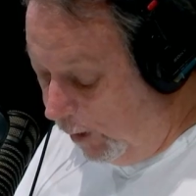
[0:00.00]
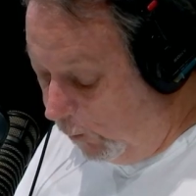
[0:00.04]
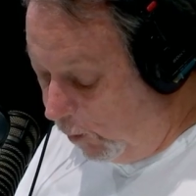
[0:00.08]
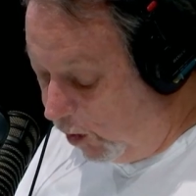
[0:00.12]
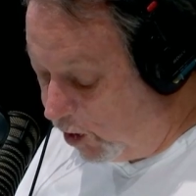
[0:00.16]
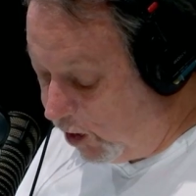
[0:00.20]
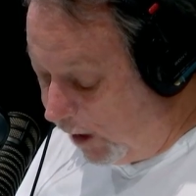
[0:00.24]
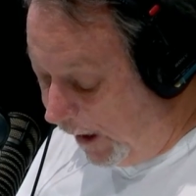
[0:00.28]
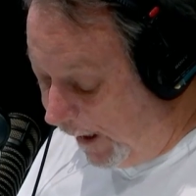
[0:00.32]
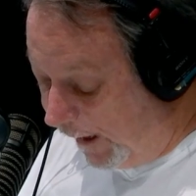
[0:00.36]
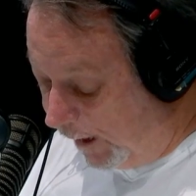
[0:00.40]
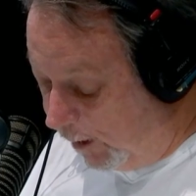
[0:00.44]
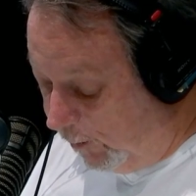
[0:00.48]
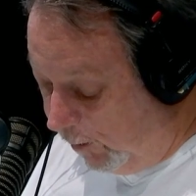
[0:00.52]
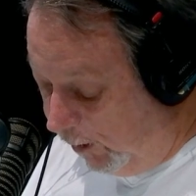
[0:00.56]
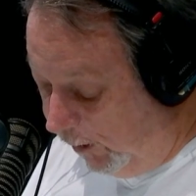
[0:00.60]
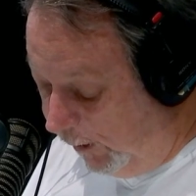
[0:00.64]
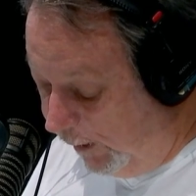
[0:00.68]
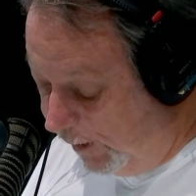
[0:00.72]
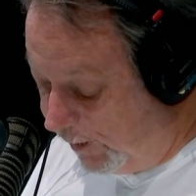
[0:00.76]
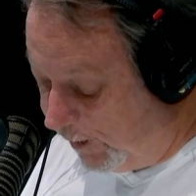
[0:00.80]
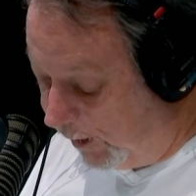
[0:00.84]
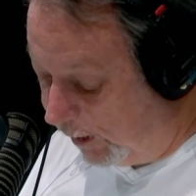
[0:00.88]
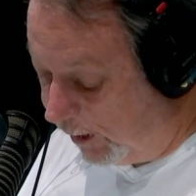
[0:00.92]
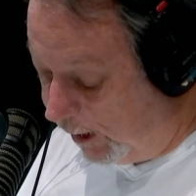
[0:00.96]
Which animal
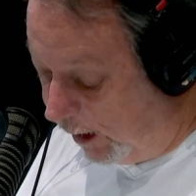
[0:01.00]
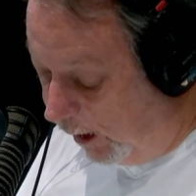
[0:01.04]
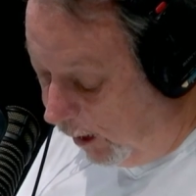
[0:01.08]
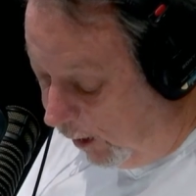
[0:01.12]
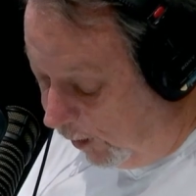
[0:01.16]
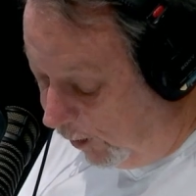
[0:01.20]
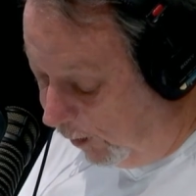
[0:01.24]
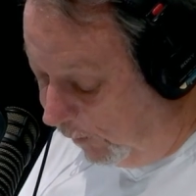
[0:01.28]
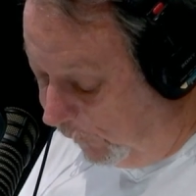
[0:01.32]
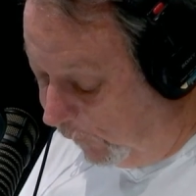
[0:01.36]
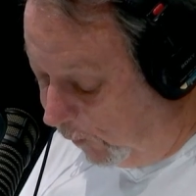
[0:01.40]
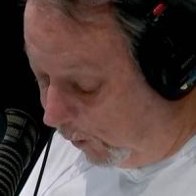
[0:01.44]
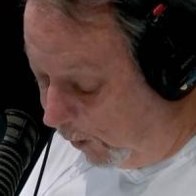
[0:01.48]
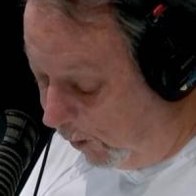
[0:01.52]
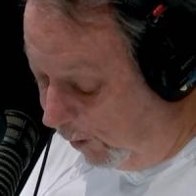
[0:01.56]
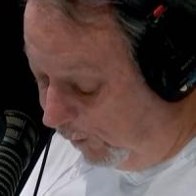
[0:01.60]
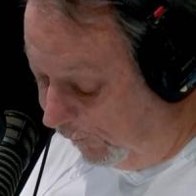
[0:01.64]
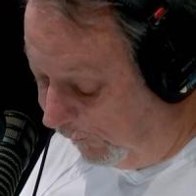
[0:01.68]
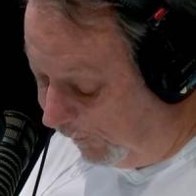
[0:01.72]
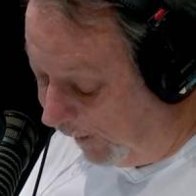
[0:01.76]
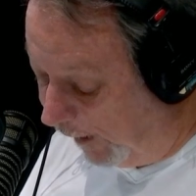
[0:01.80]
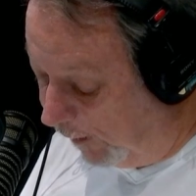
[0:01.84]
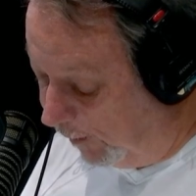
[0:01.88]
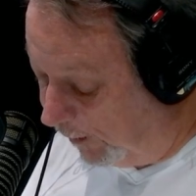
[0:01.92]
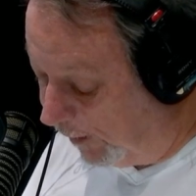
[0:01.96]
is a carnivore,
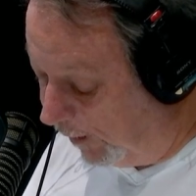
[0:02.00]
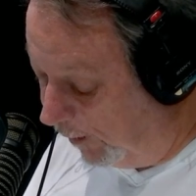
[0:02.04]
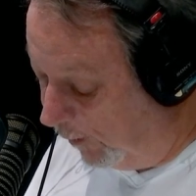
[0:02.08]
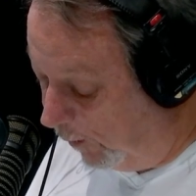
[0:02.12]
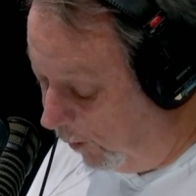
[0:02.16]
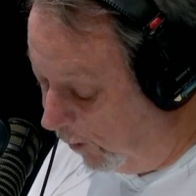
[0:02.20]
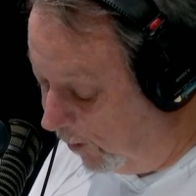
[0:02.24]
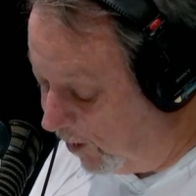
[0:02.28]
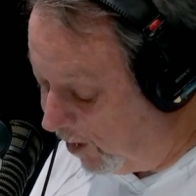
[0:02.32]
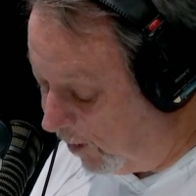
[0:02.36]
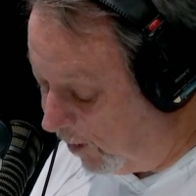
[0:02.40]
falcon or